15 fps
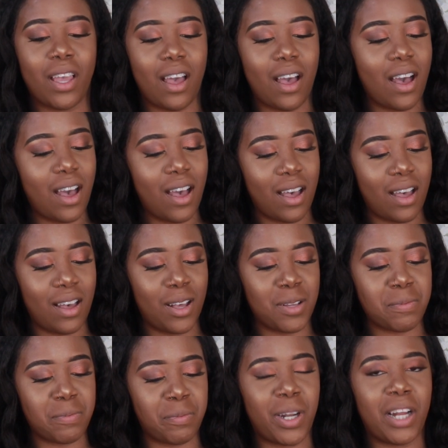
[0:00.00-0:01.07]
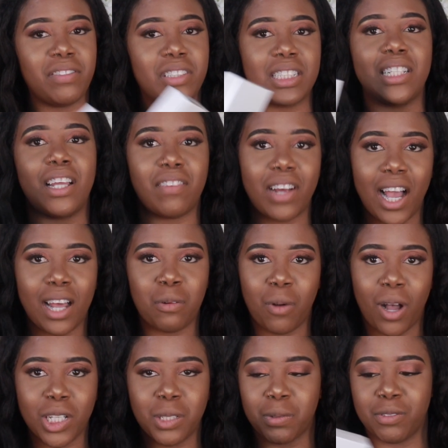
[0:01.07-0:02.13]
But I've just never had a
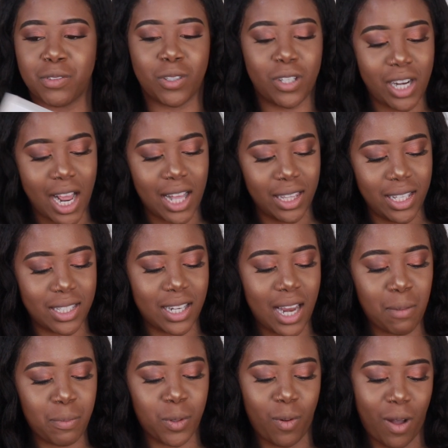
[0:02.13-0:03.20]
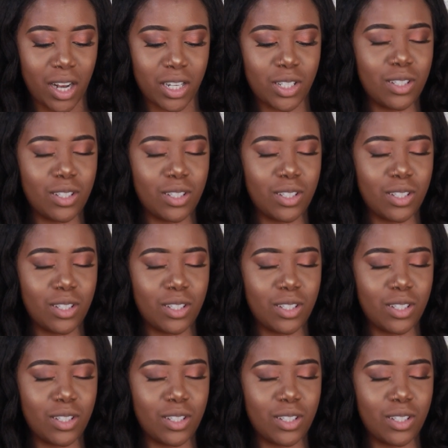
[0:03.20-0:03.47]
watch before, at least an Apple Watch.